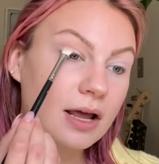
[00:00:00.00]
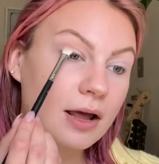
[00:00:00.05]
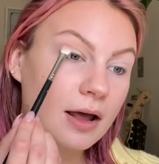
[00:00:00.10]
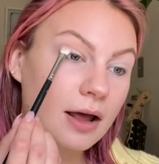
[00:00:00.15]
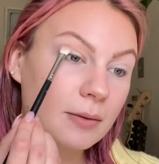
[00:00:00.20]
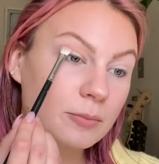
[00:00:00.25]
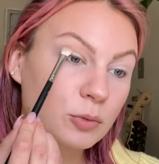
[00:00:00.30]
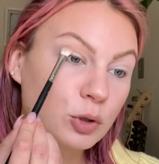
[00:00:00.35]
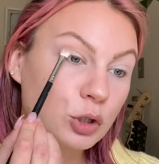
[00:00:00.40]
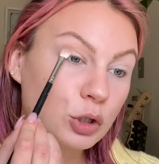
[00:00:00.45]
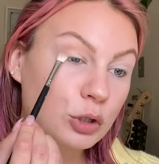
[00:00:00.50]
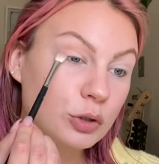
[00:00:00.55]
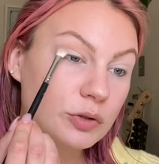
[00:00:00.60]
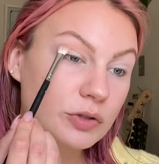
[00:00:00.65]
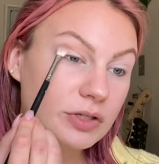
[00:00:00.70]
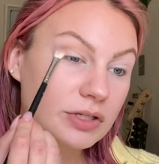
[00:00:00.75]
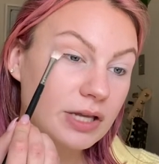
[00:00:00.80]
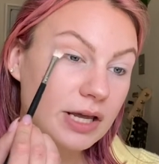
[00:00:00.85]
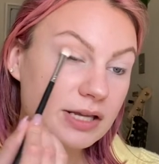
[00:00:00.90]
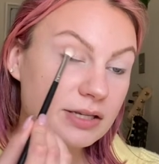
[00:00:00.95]
Uh, I'm gonna use
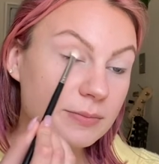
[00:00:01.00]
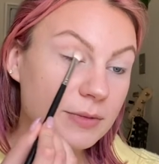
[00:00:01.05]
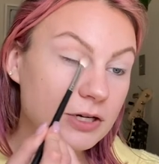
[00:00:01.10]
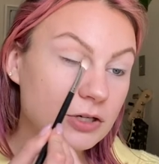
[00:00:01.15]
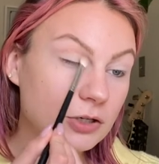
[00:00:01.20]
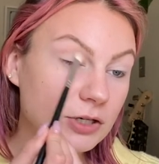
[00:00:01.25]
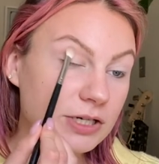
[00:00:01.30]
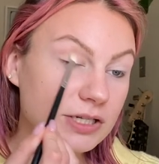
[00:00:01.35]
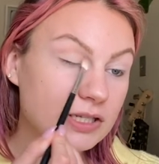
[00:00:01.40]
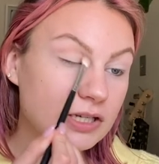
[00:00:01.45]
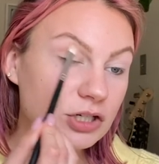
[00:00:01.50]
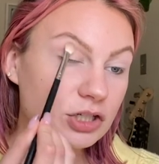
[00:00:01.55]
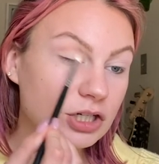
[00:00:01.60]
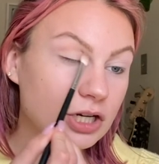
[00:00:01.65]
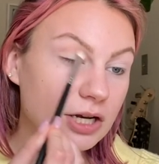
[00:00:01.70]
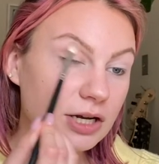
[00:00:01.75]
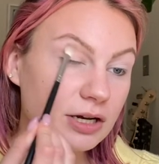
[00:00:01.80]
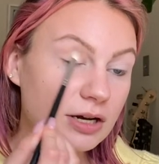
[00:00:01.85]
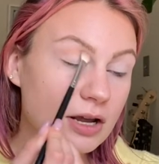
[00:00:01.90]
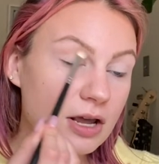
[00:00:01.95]
this as my
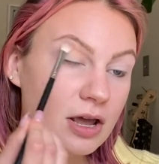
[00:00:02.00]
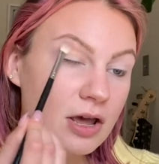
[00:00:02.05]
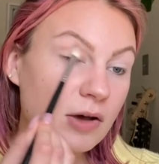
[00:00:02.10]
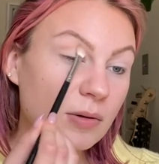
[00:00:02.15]
transition.